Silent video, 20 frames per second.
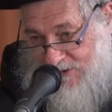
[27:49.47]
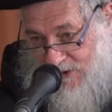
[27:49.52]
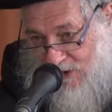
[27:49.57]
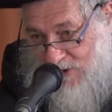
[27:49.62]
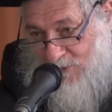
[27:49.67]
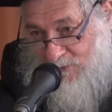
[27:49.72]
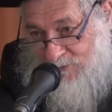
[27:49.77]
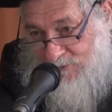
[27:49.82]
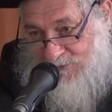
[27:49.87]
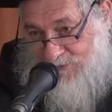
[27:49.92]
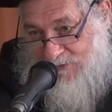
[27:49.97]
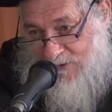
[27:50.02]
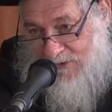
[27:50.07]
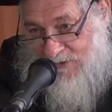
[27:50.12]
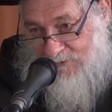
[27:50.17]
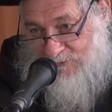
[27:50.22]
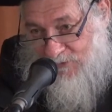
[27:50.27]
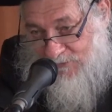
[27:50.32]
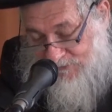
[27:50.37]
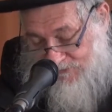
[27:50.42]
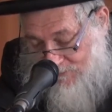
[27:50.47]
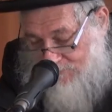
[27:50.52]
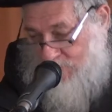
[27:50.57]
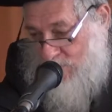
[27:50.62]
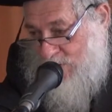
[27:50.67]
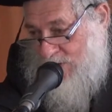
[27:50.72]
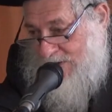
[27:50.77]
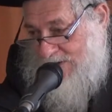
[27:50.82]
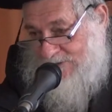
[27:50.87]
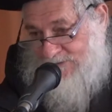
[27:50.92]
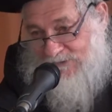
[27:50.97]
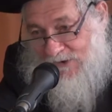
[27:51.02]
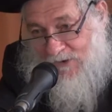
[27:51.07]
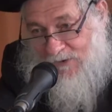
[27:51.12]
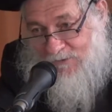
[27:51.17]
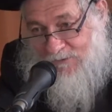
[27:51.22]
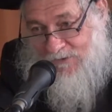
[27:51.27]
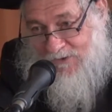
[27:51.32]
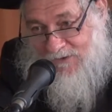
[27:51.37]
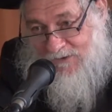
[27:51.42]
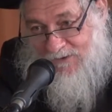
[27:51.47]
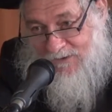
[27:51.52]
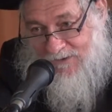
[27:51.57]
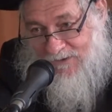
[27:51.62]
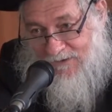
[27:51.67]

goes towards supporting Torah,